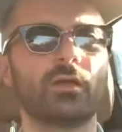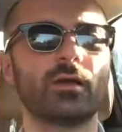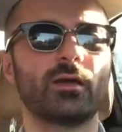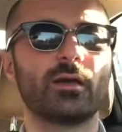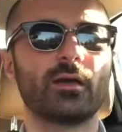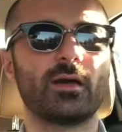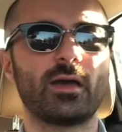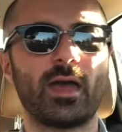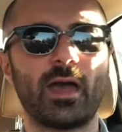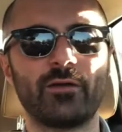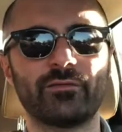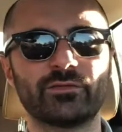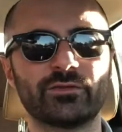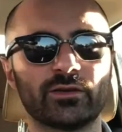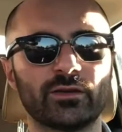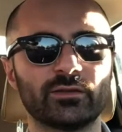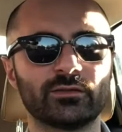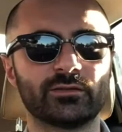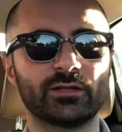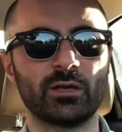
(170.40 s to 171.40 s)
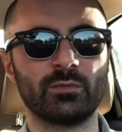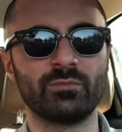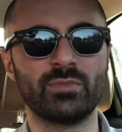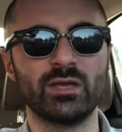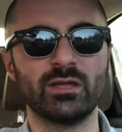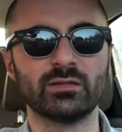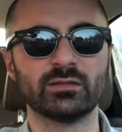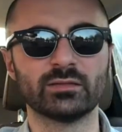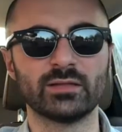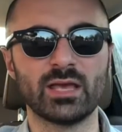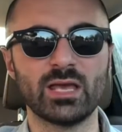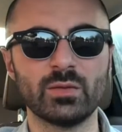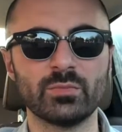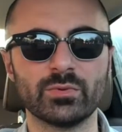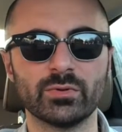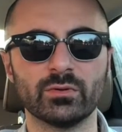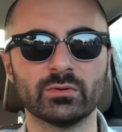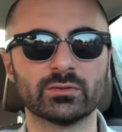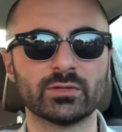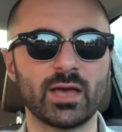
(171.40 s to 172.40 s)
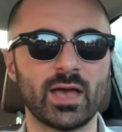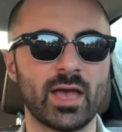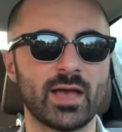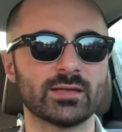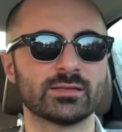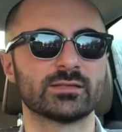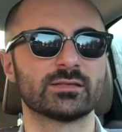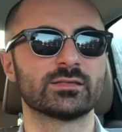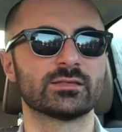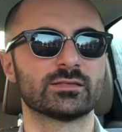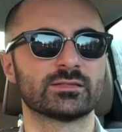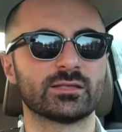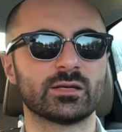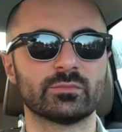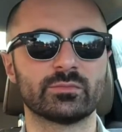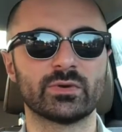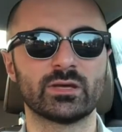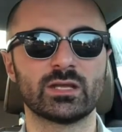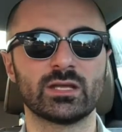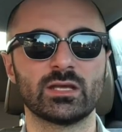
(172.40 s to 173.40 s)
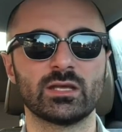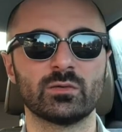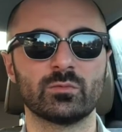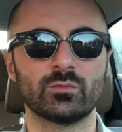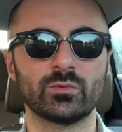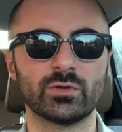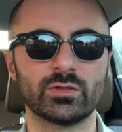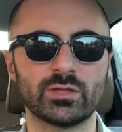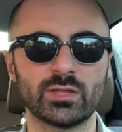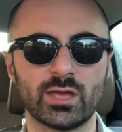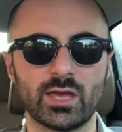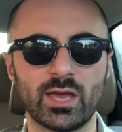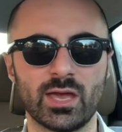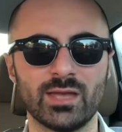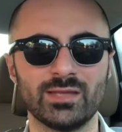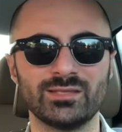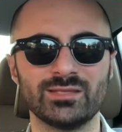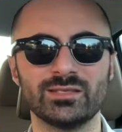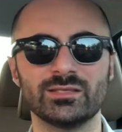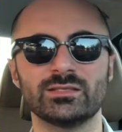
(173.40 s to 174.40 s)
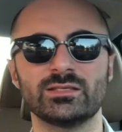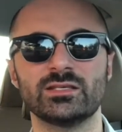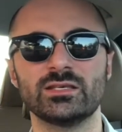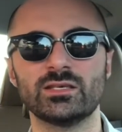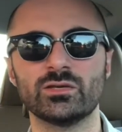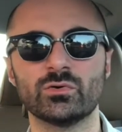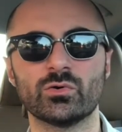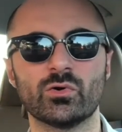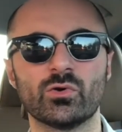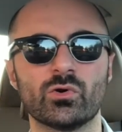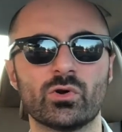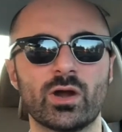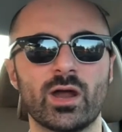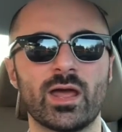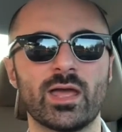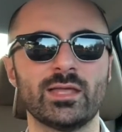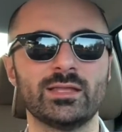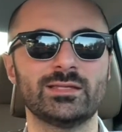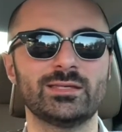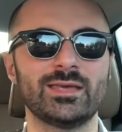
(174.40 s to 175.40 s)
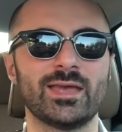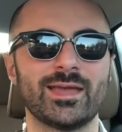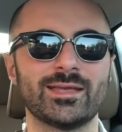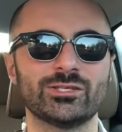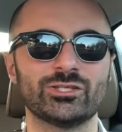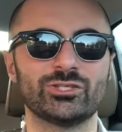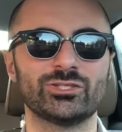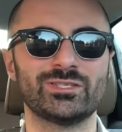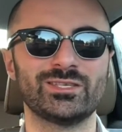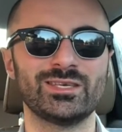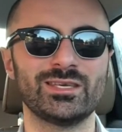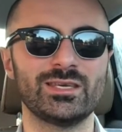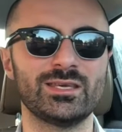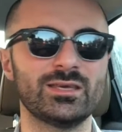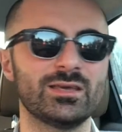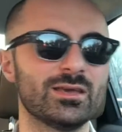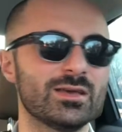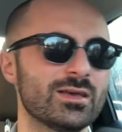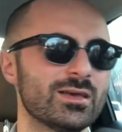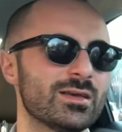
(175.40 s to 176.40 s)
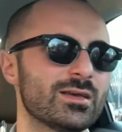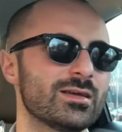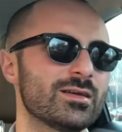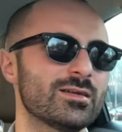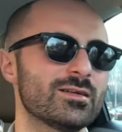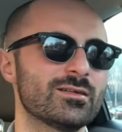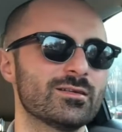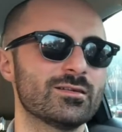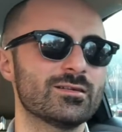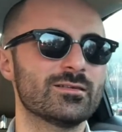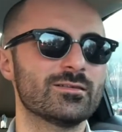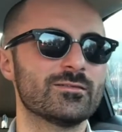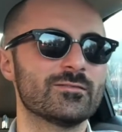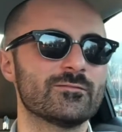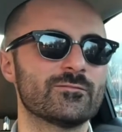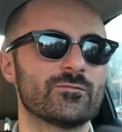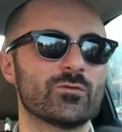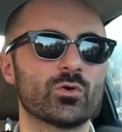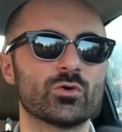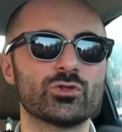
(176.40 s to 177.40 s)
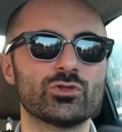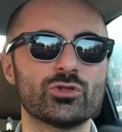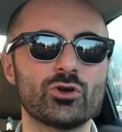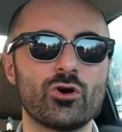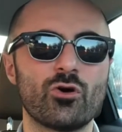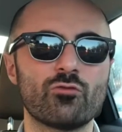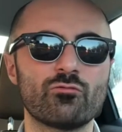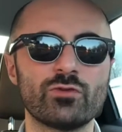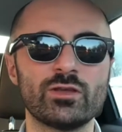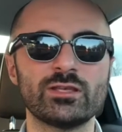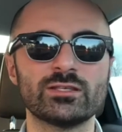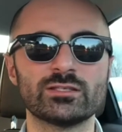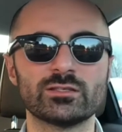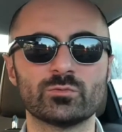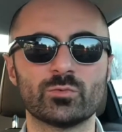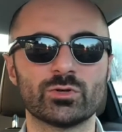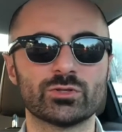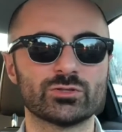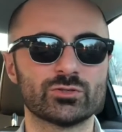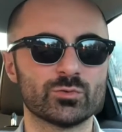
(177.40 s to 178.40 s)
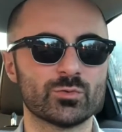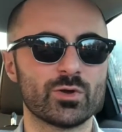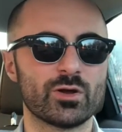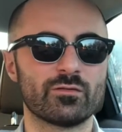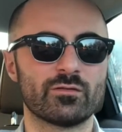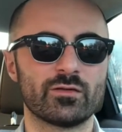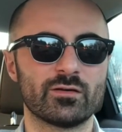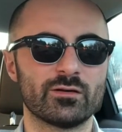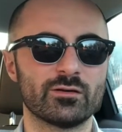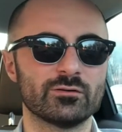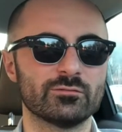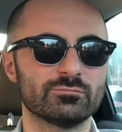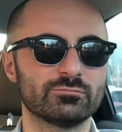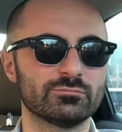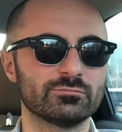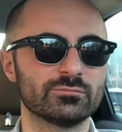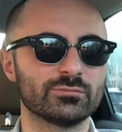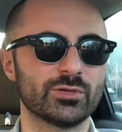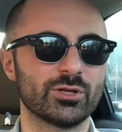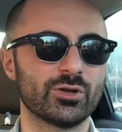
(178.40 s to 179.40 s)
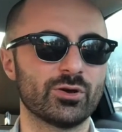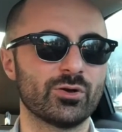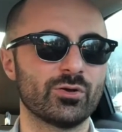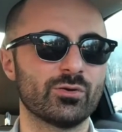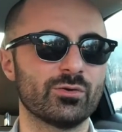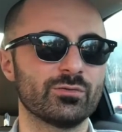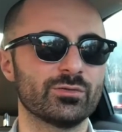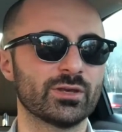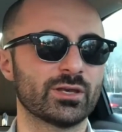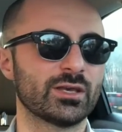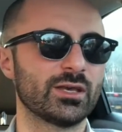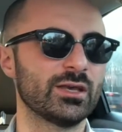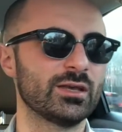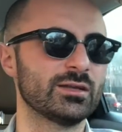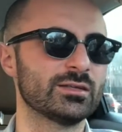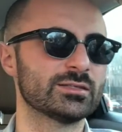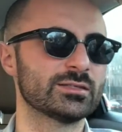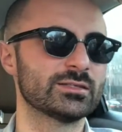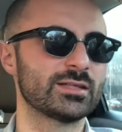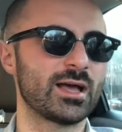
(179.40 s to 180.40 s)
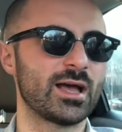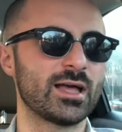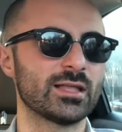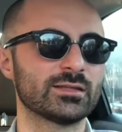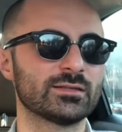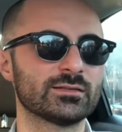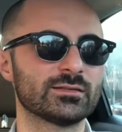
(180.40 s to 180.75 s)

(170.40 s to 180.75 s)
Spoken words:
after they've been labeled as somebody with ADD or ADHD for no reason whatsoever. The kid is not